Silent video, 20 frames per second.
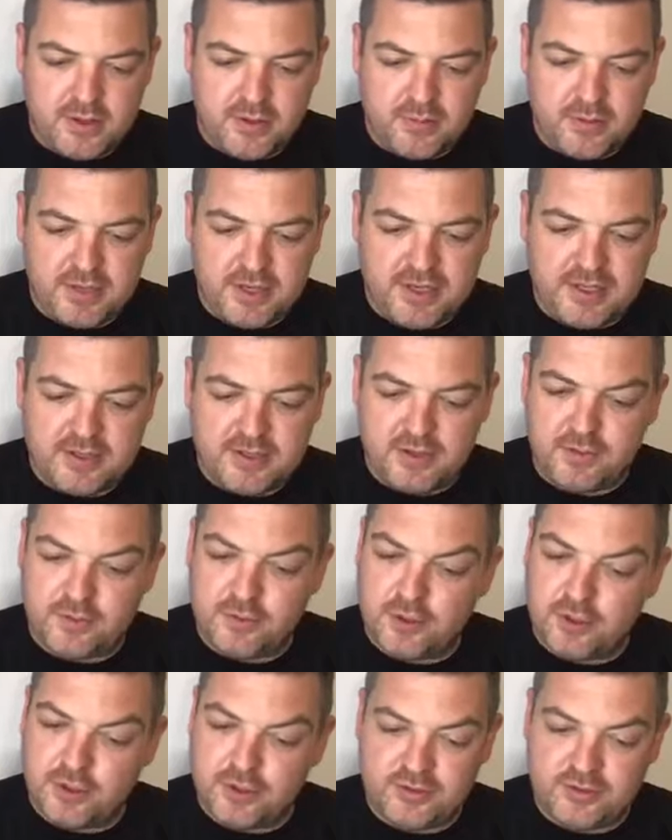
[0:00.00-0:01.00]
week, I've
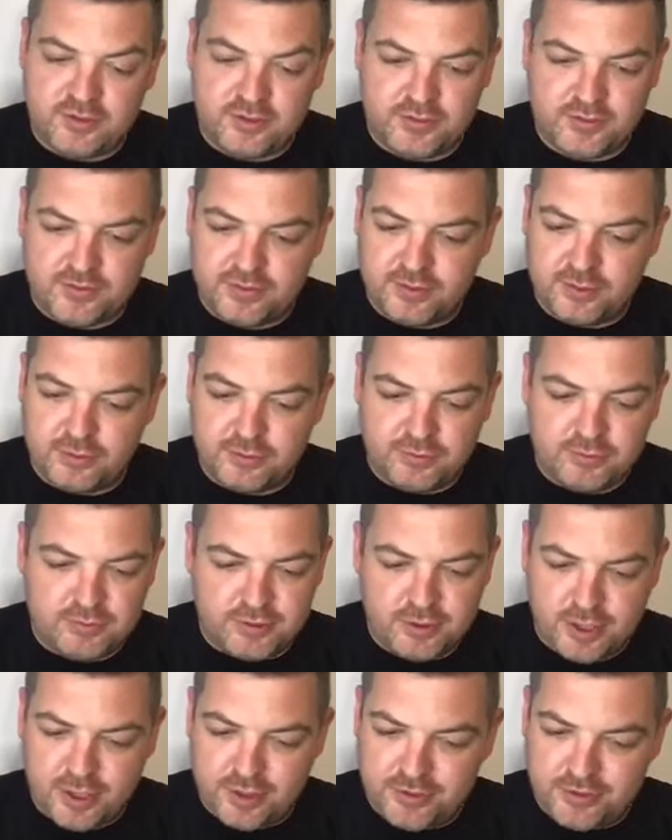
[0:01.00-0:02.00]
got lots of little
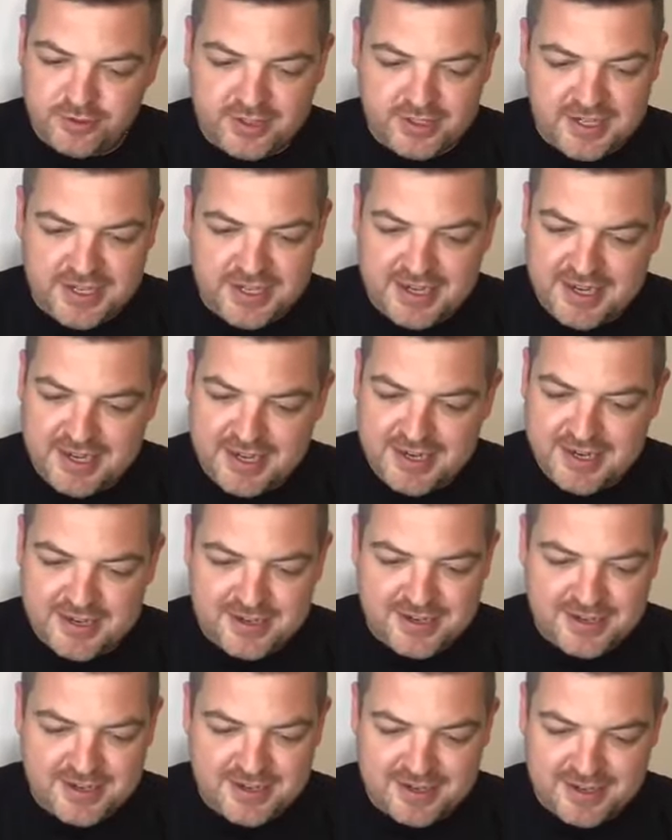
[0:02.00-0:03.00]
notes in here,
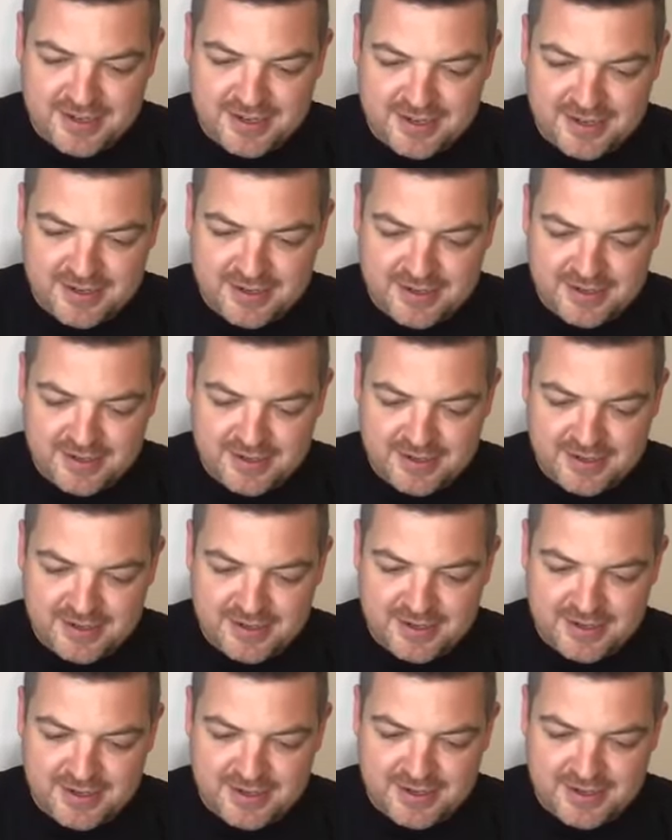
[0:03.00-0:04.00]
and
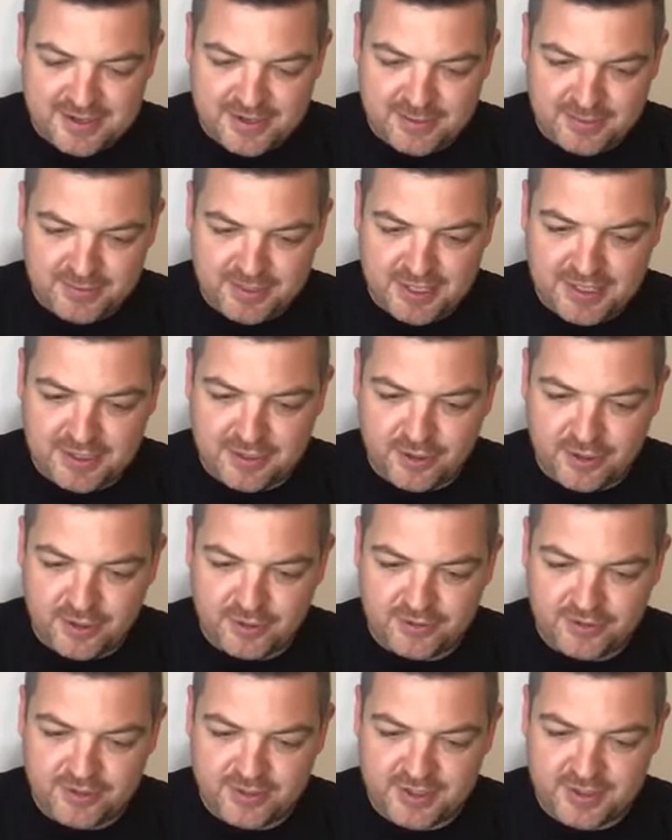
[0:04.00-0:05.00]
I'm getting
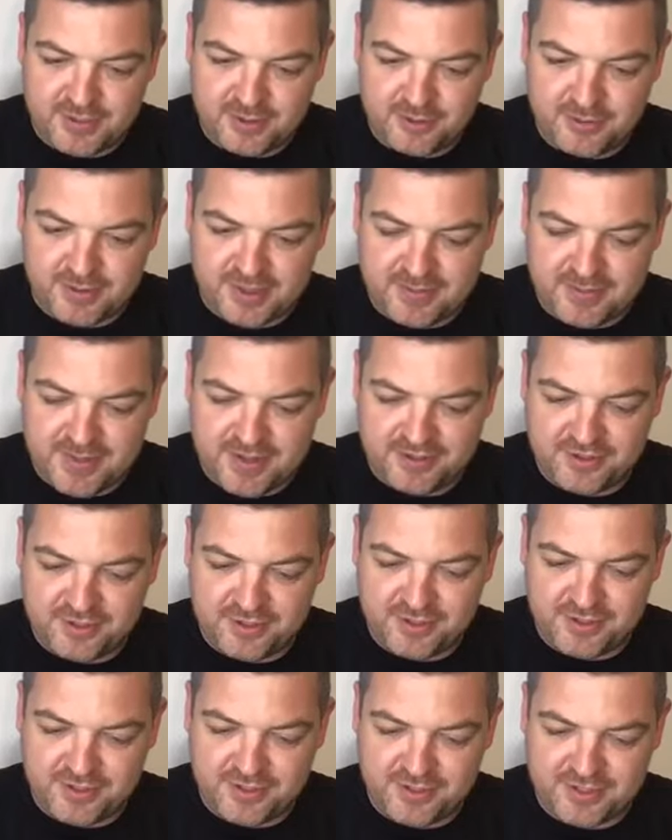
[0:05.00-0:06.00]
lost in between
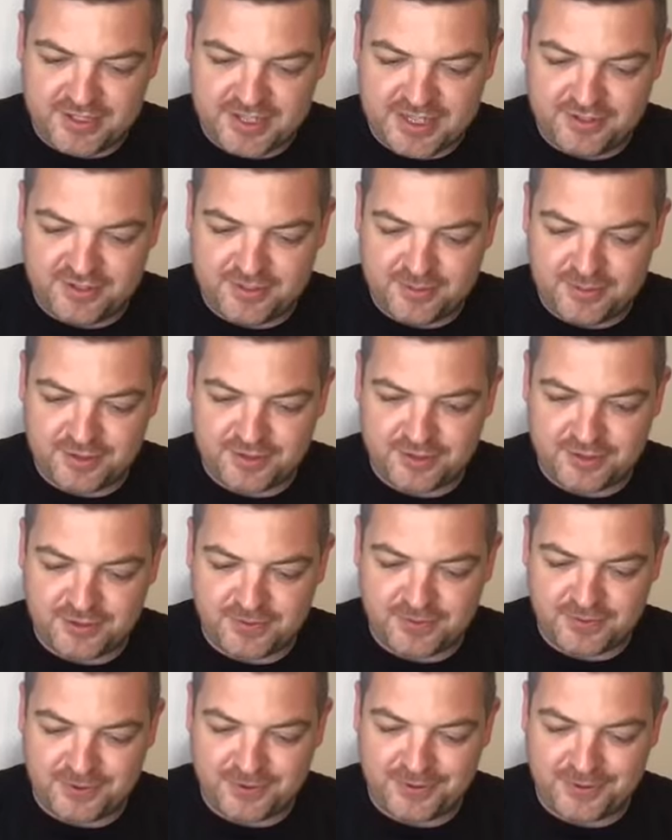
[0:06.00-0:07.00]
messages I texted
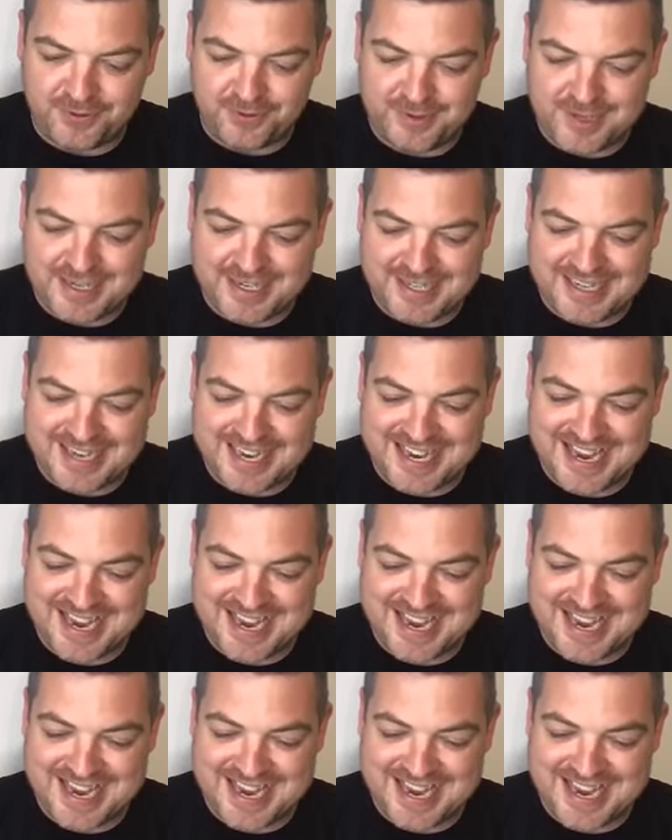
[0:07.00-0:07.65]
myself through the week,